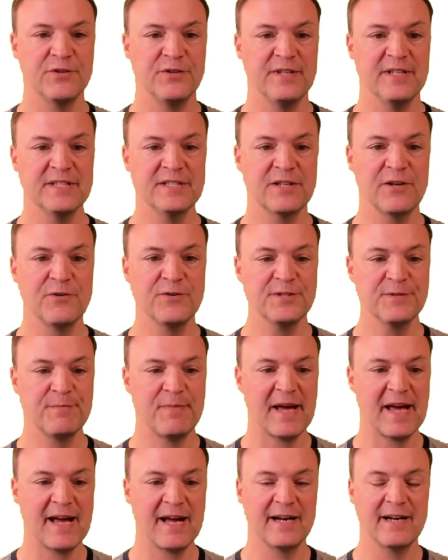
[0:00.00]
So this goes
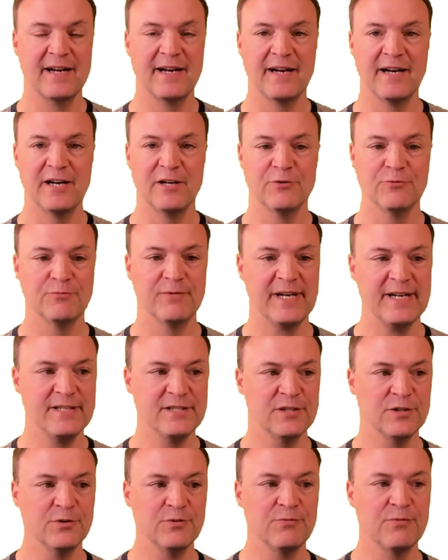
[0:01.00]
back uh,
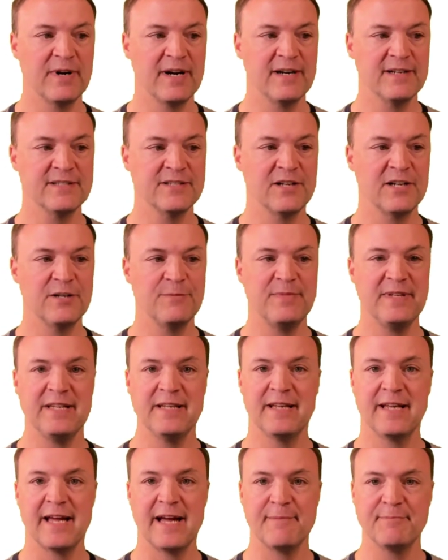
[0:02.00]
right to where it's going to
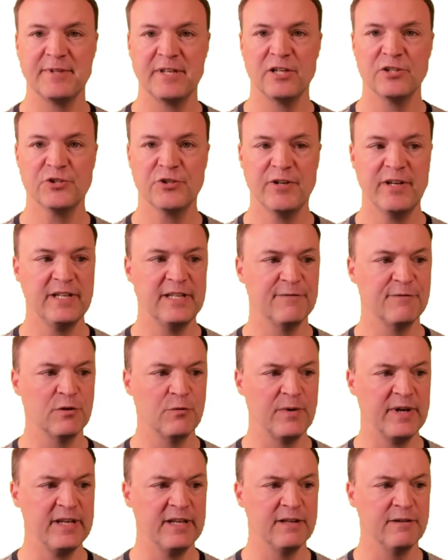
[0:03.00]
be kept, and I'll show you a
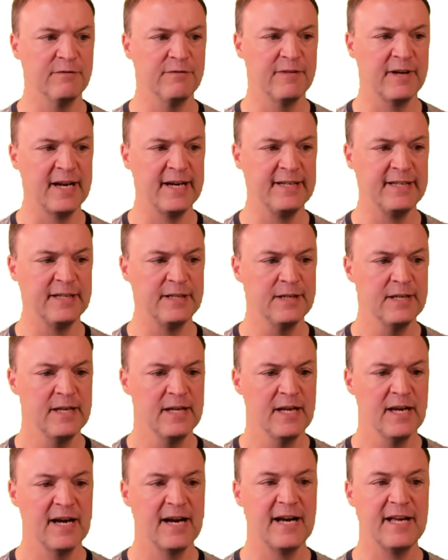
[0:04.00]
different way you can find it.
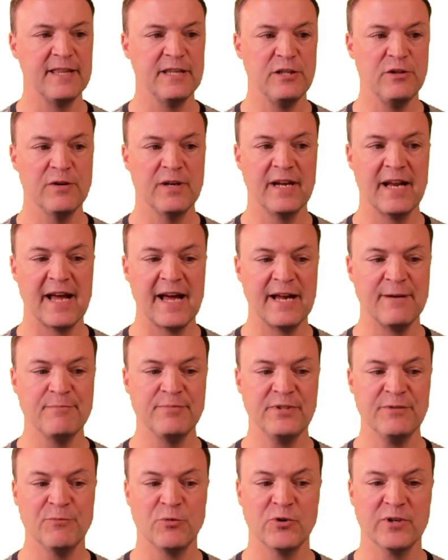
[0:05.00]
Uh, you can
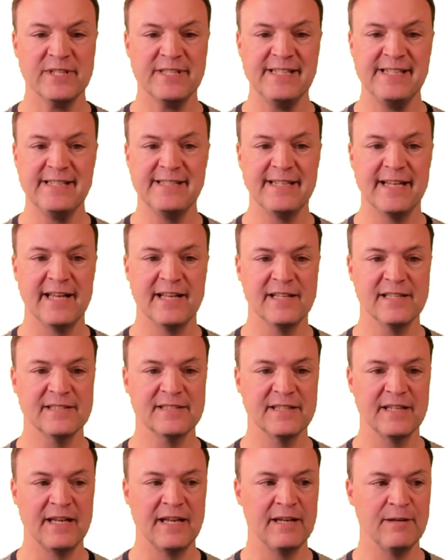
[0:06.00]
add more
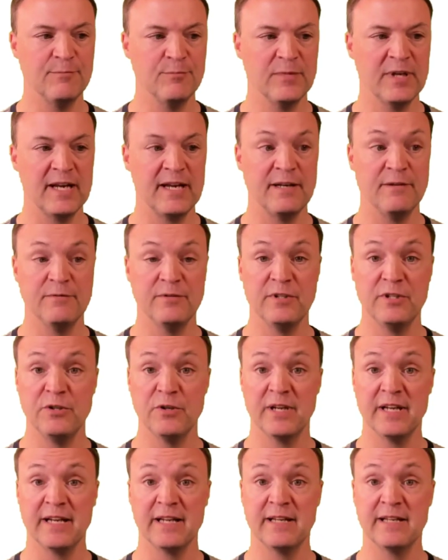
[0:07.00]
details, and and
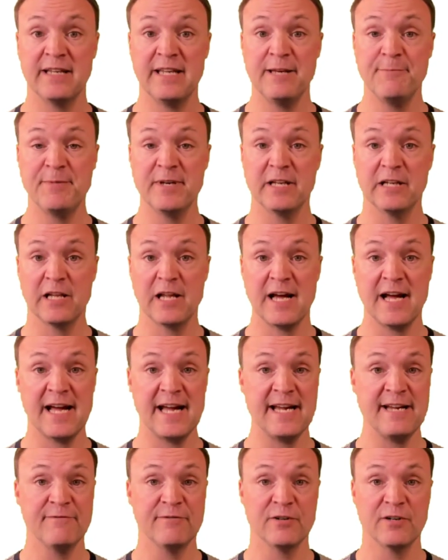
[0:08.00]
you can keep it
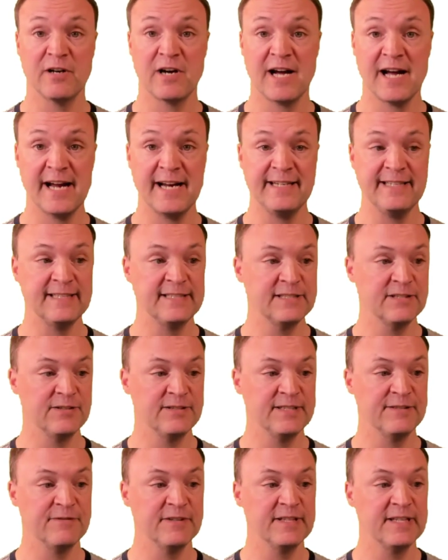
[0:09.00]
live or hide it
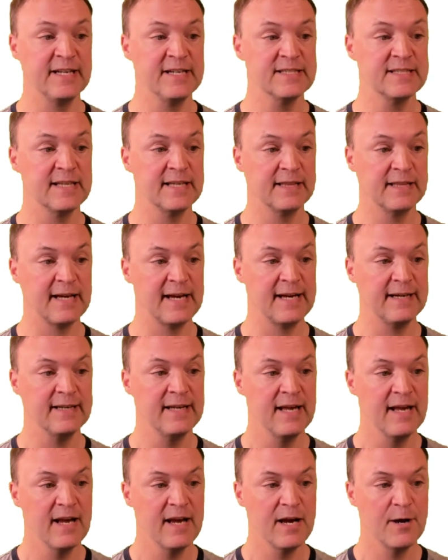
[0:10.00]
or different things like that.